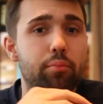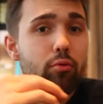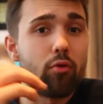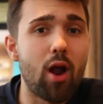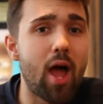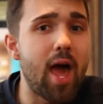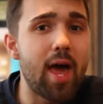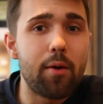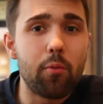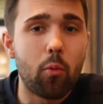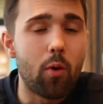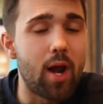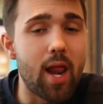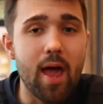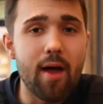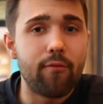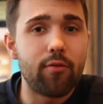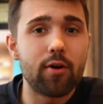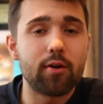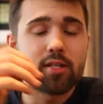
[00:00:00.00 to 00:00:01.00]
bread,
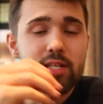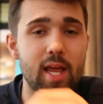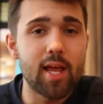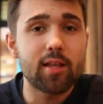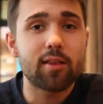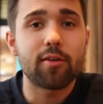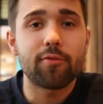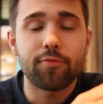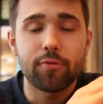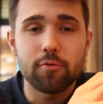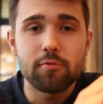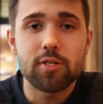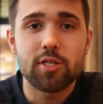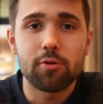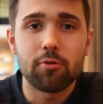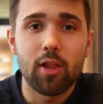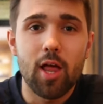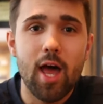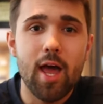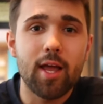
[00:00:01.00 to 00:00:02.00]
whatever, take the foods
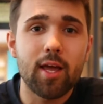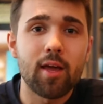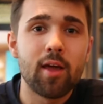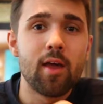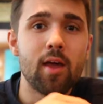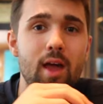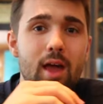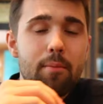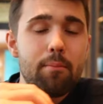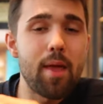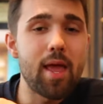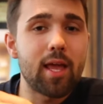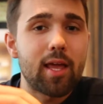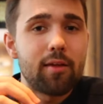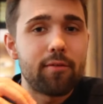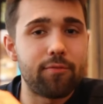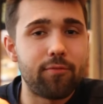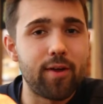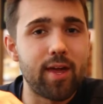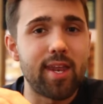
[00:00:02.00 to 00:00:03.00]
you like and make
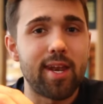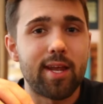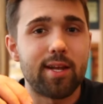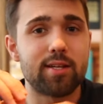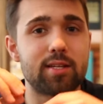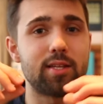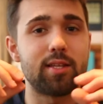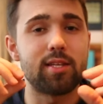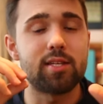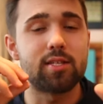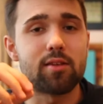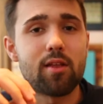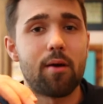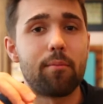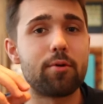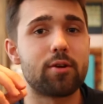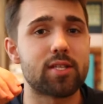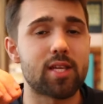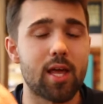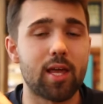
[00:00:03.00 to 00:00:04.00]
it fit into these
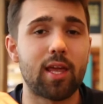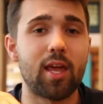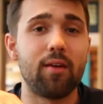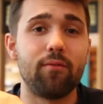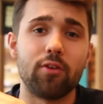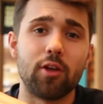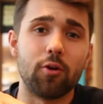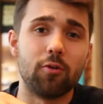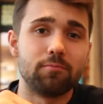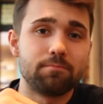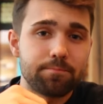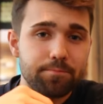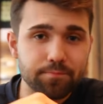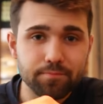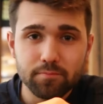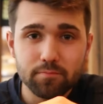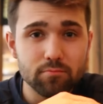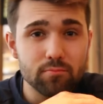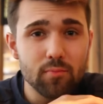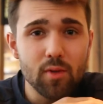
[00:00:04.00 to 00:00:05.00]
numbers I give you.
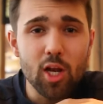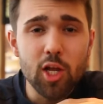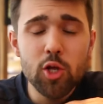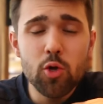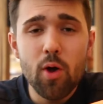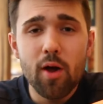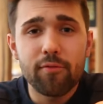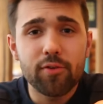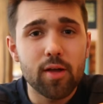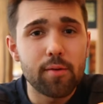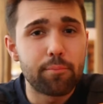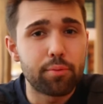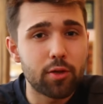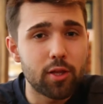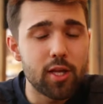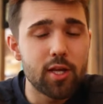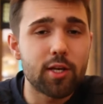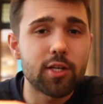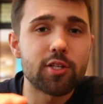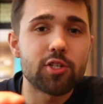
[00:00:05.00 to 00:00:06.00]
You have
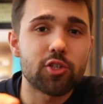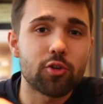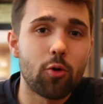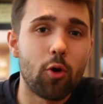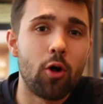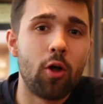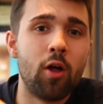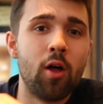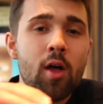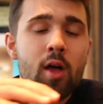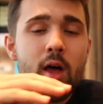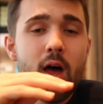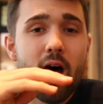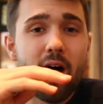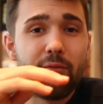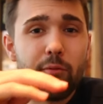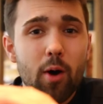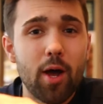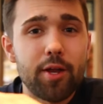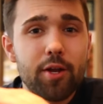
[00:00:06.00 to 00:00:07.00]
complete control
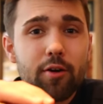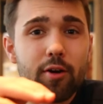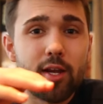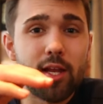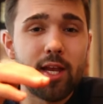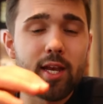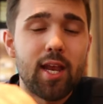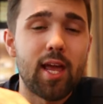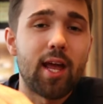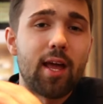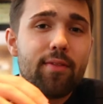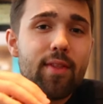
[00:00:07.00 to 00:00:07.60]
of what you're eating,